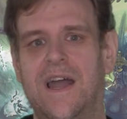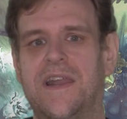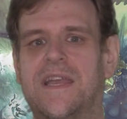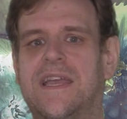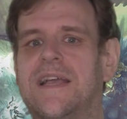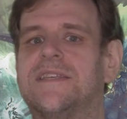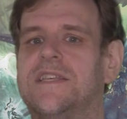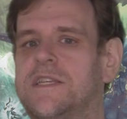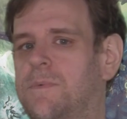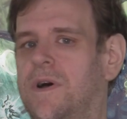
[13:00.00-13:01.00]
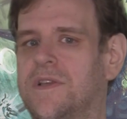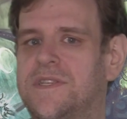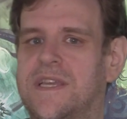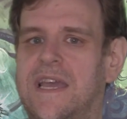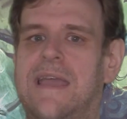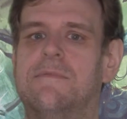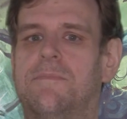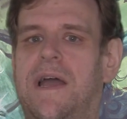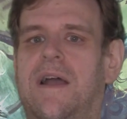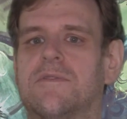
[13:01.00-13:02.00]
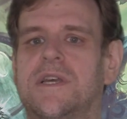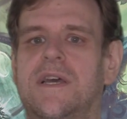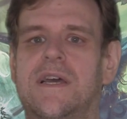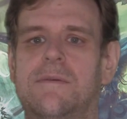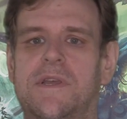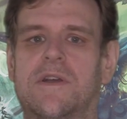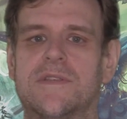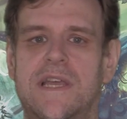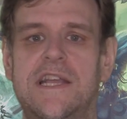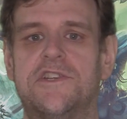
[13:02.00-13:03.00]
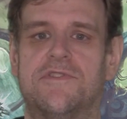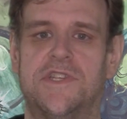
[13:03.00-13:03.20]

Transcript: And I guess this policy came about because Age of